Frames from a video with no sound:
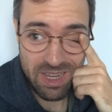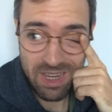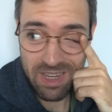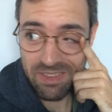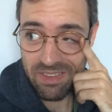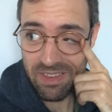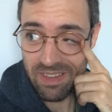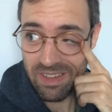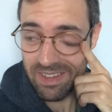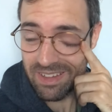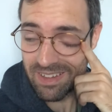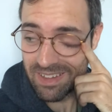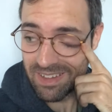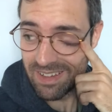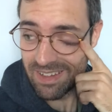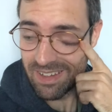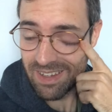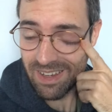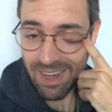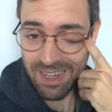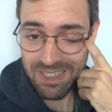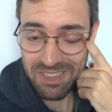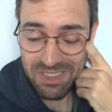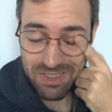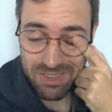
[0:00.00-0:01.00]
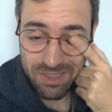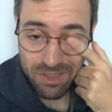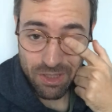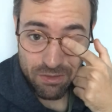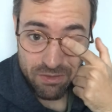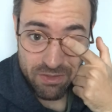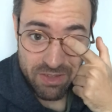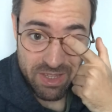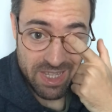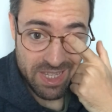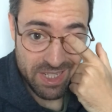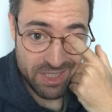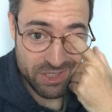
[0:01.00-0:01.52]
I think I just
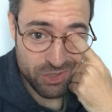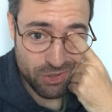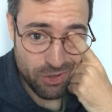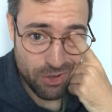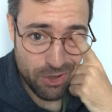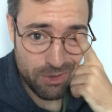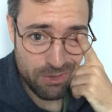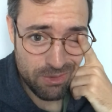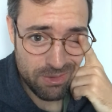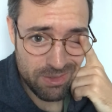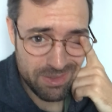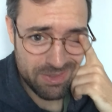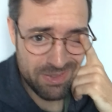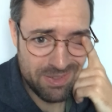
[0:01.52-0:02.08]
loved the intro.